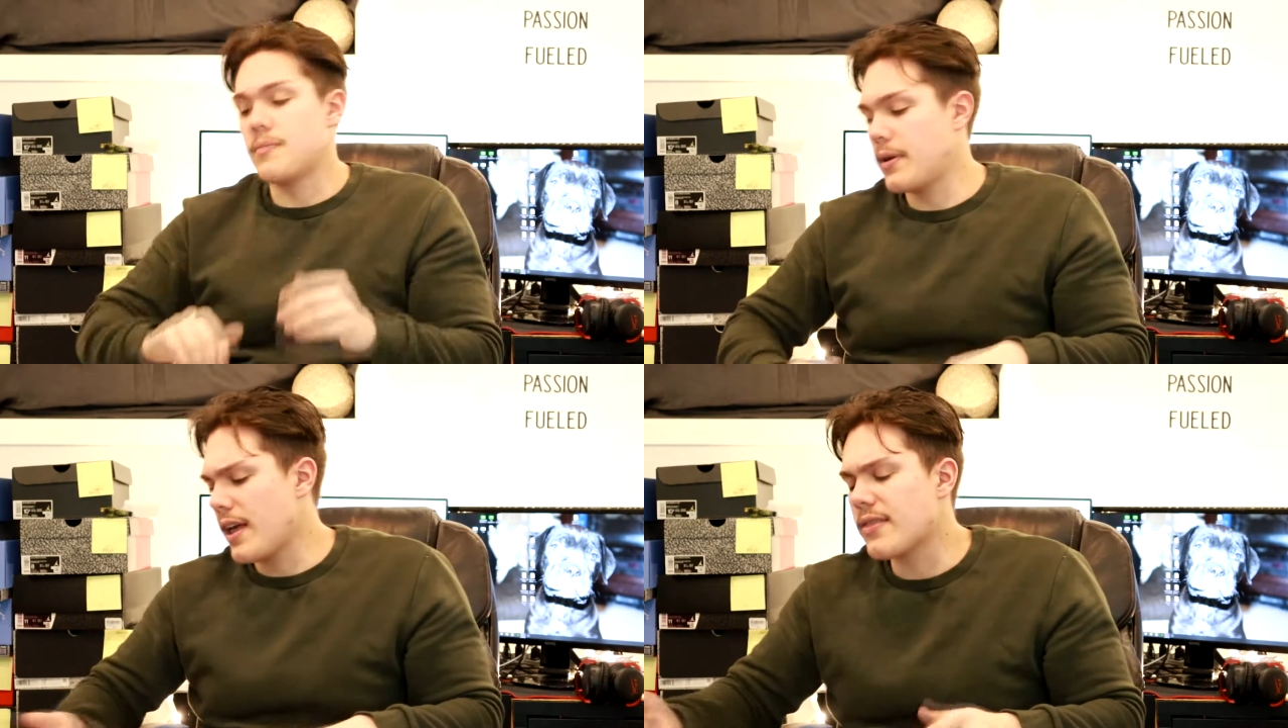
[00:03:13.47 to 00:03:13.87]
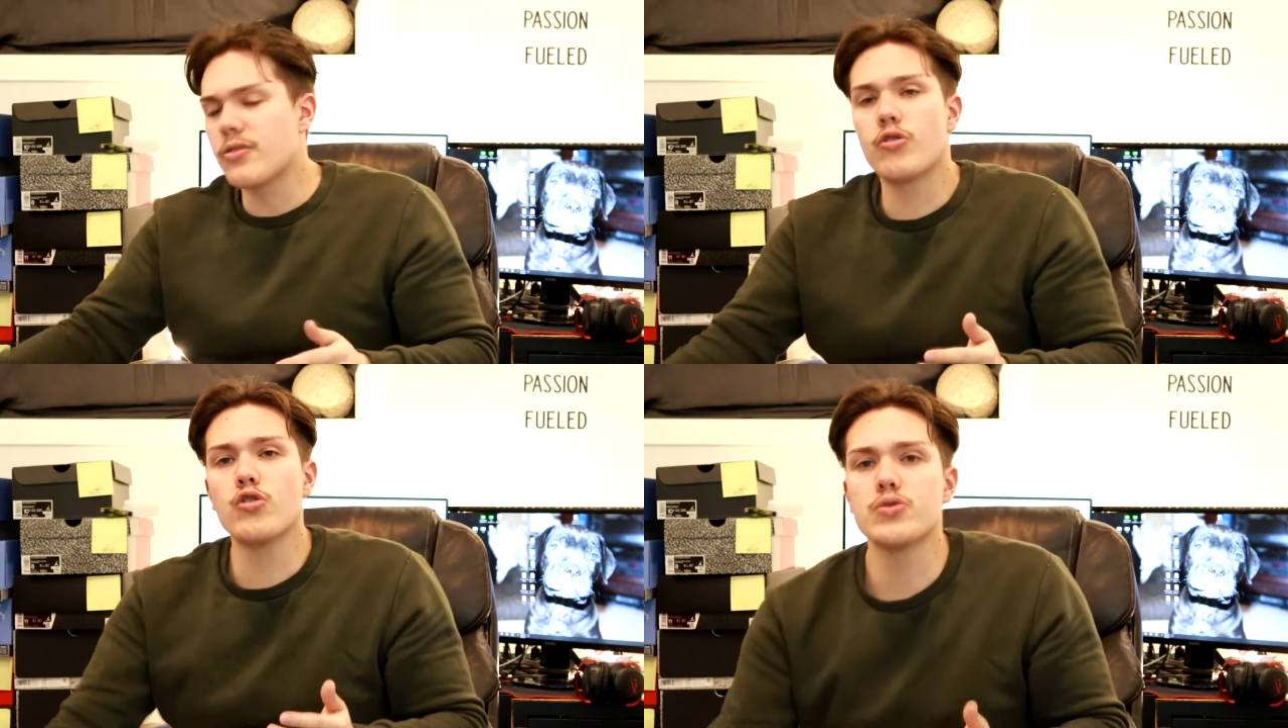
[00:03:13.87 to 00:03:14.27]
But yeah,
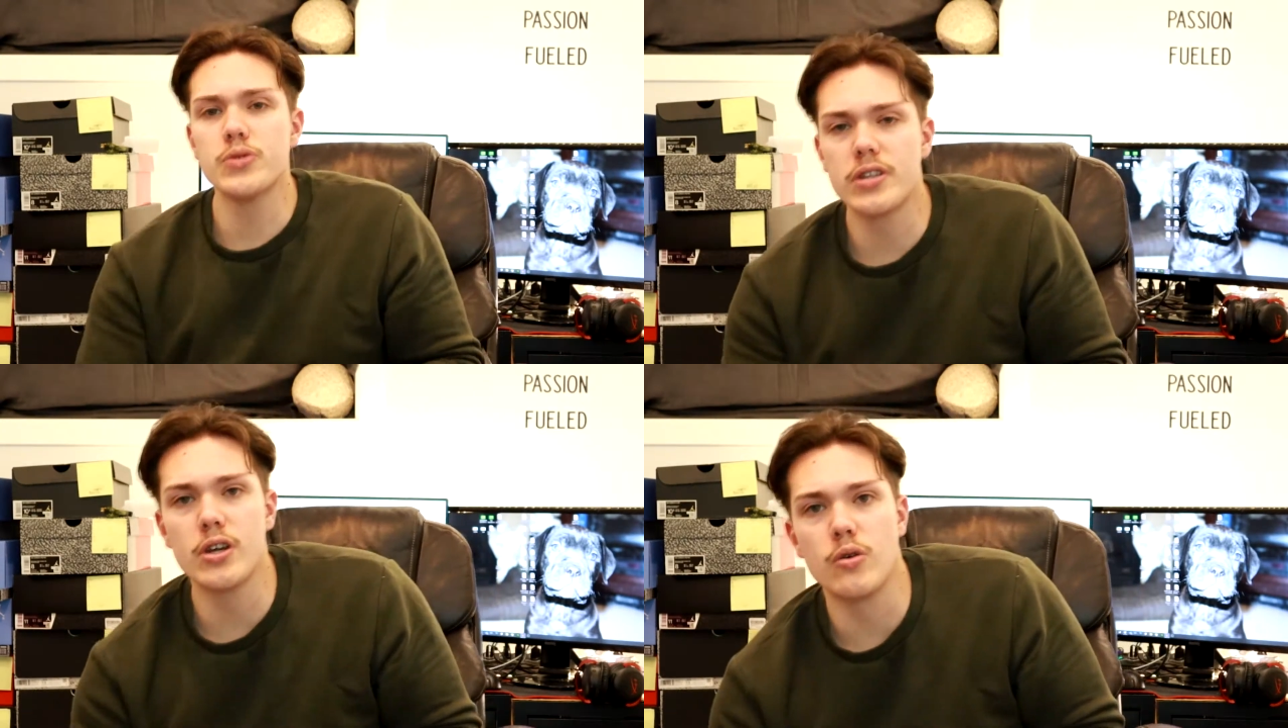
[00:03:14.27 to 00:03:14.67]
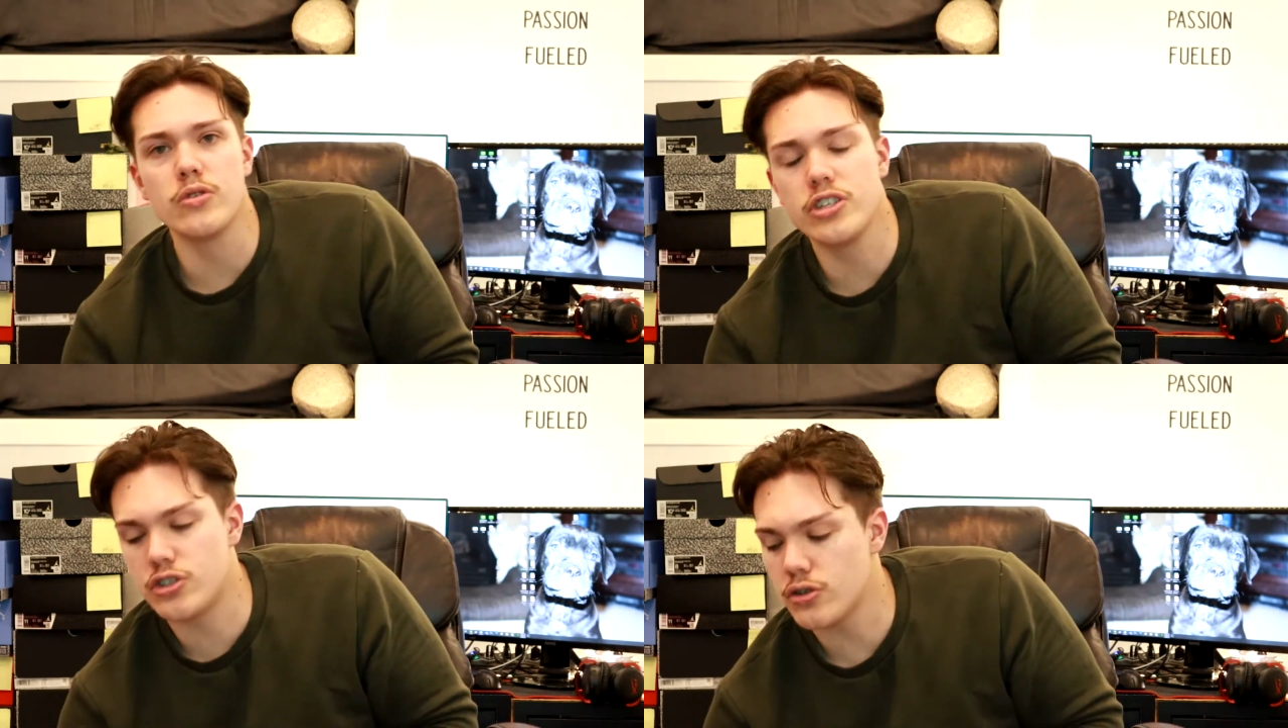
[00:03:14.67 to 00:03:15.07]
those weren't the
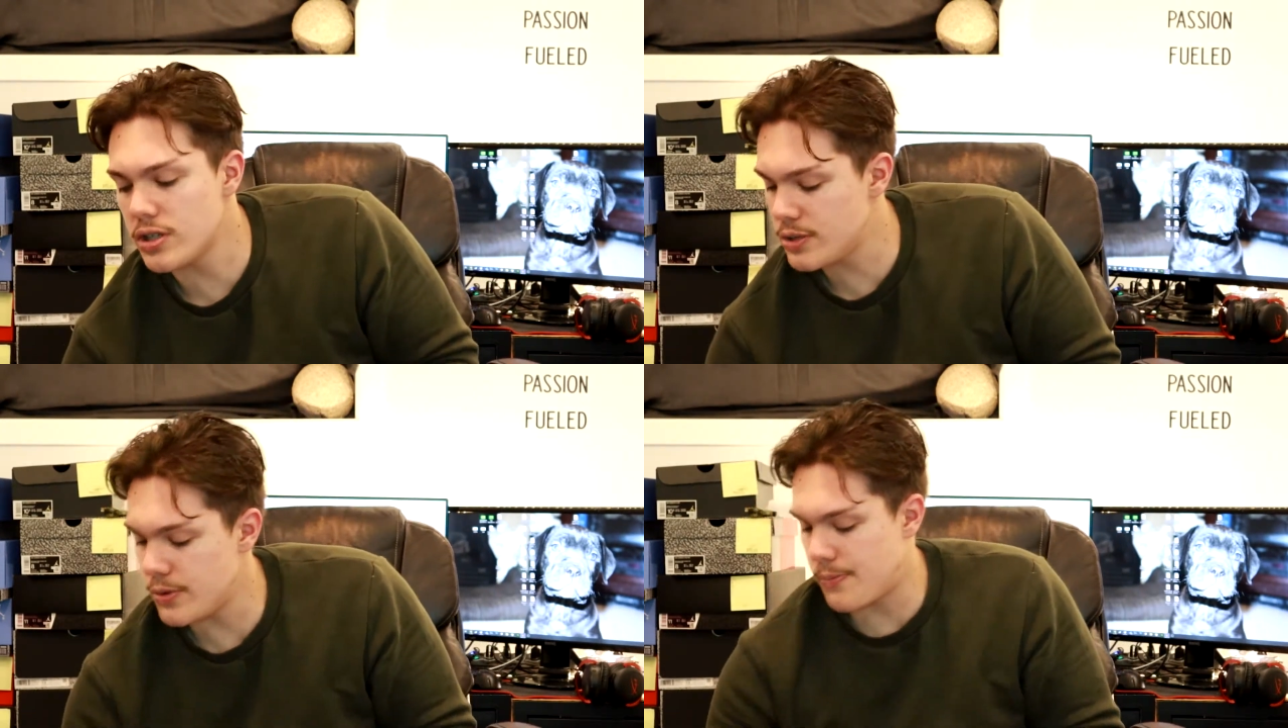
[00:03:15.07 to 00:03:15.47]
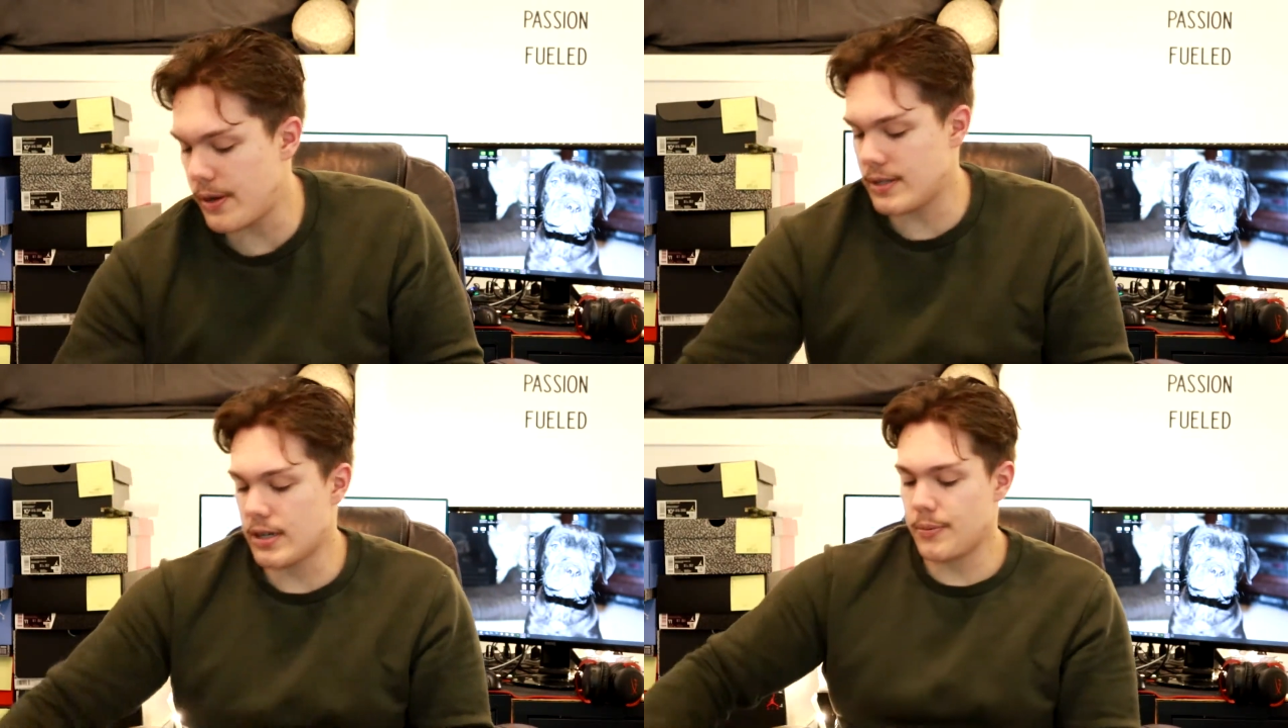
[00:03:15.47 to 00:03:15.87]
only Jordans we
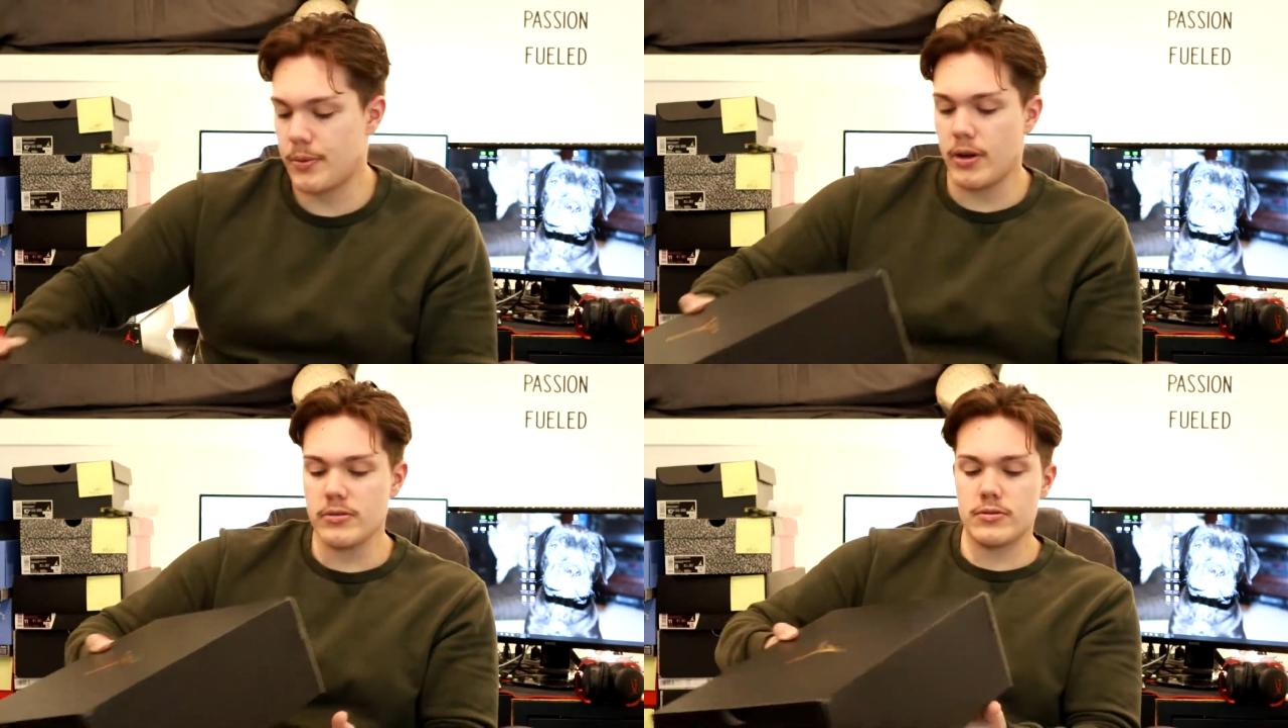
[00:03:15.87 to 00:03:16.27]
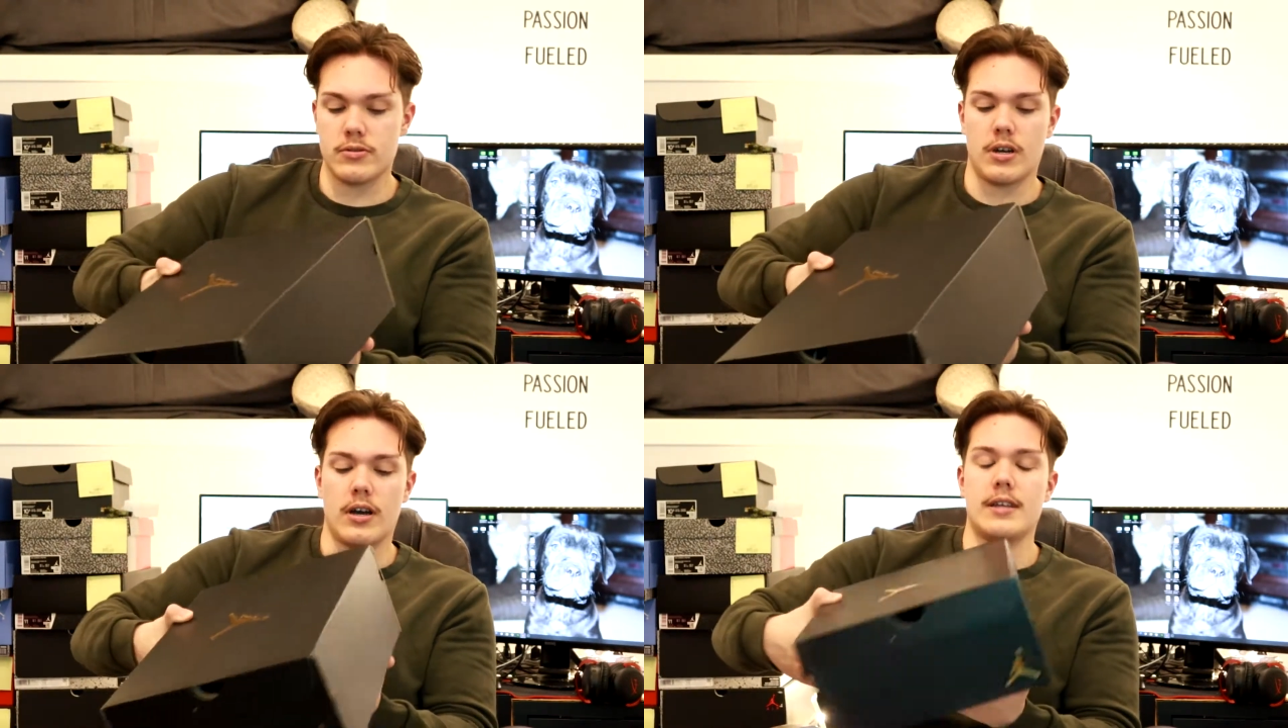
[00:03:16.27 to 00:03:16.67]
picked up. We also
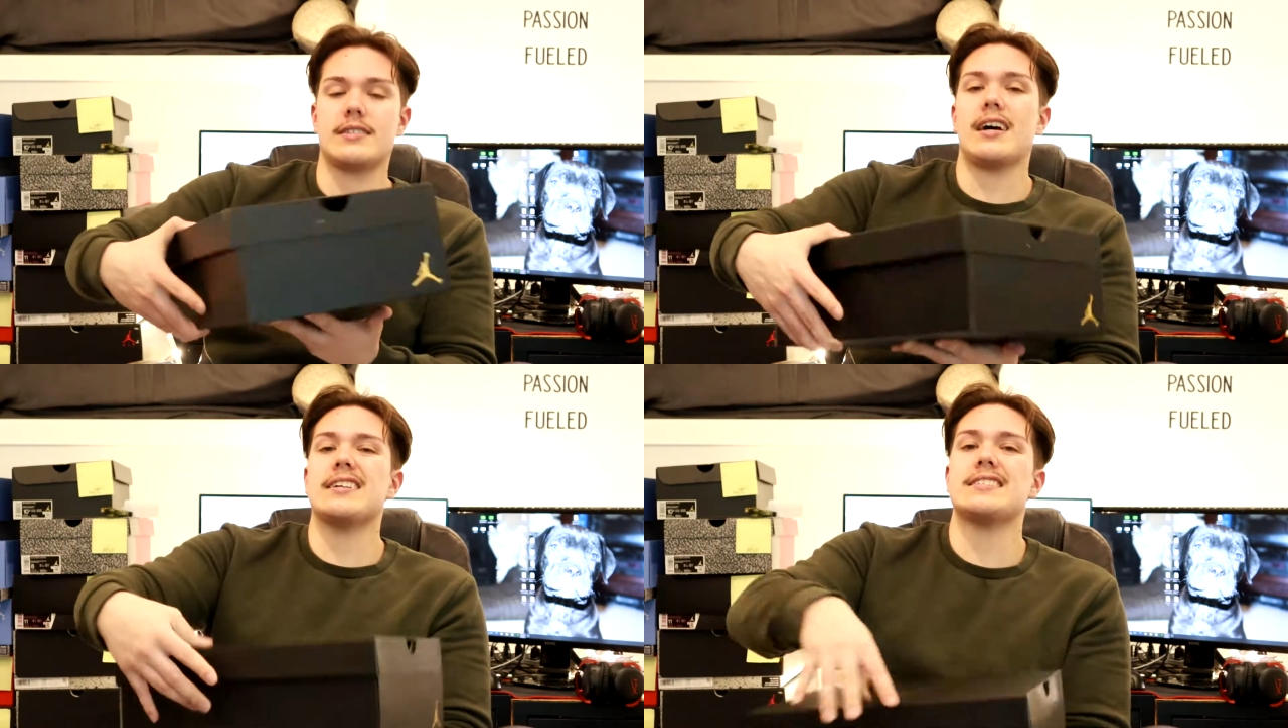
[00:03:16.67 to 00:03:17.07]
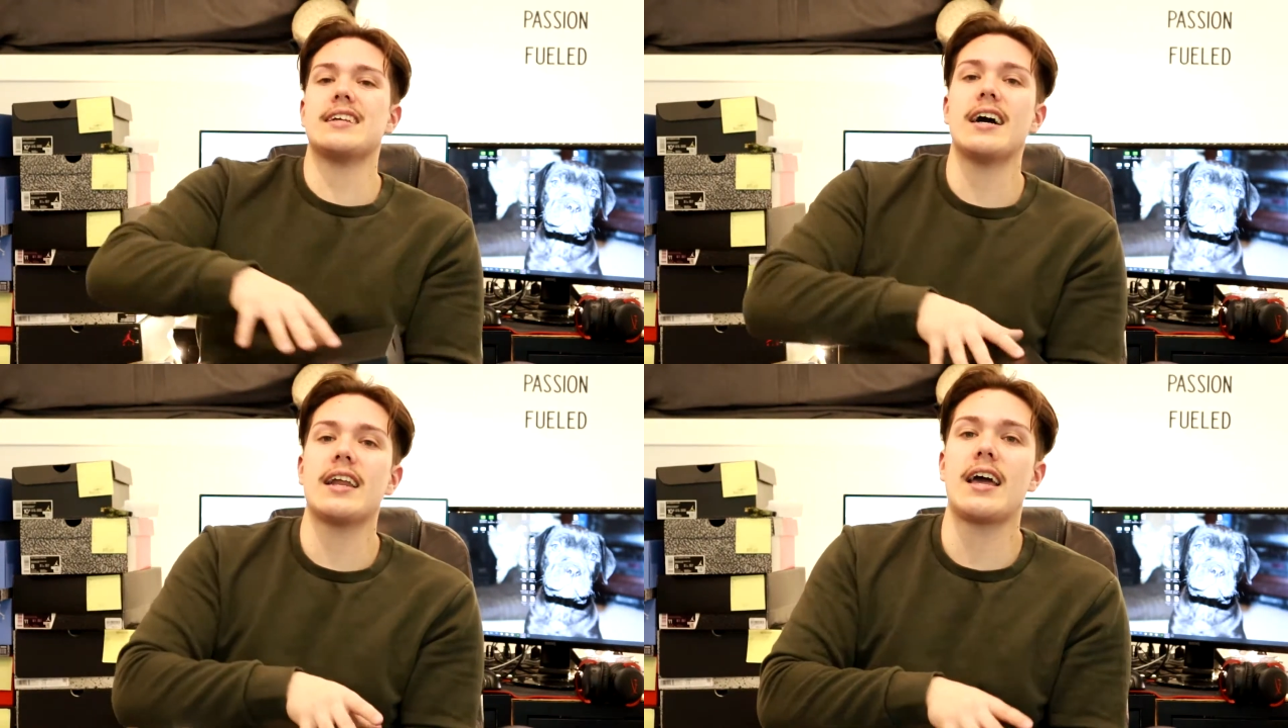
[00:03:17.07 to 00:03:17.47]
got a size
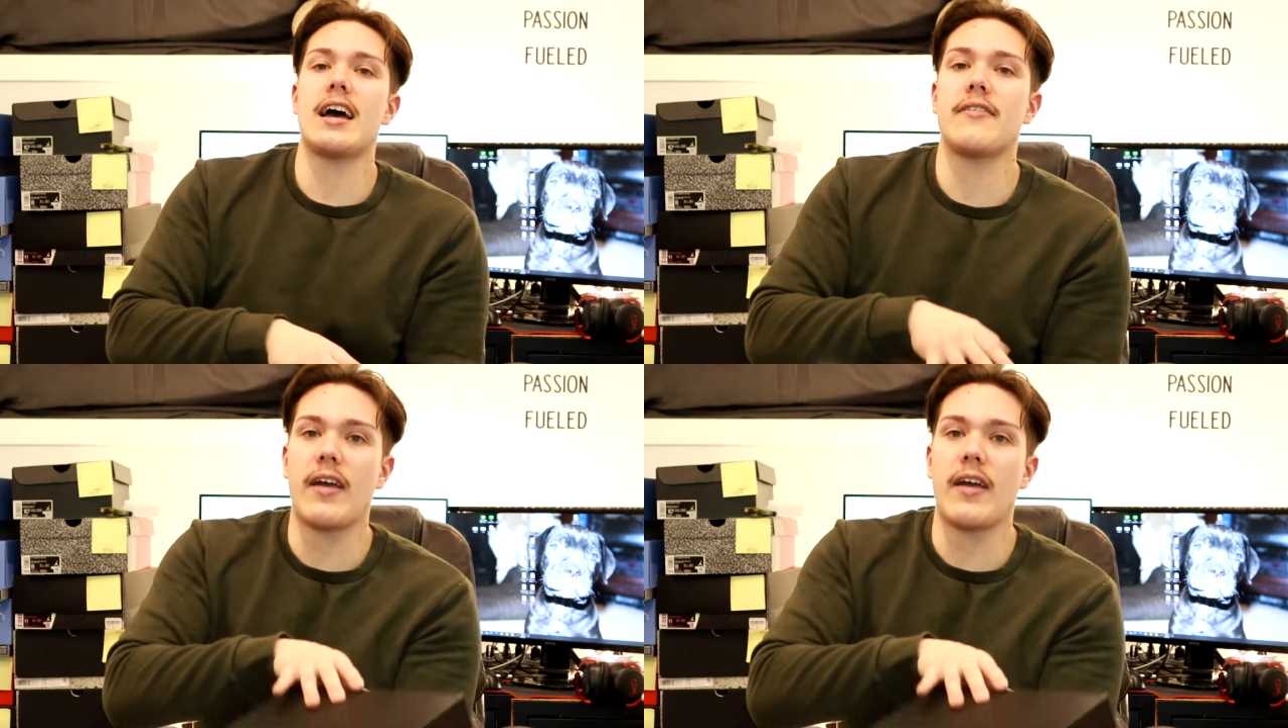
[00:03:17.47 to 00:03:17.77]
9.5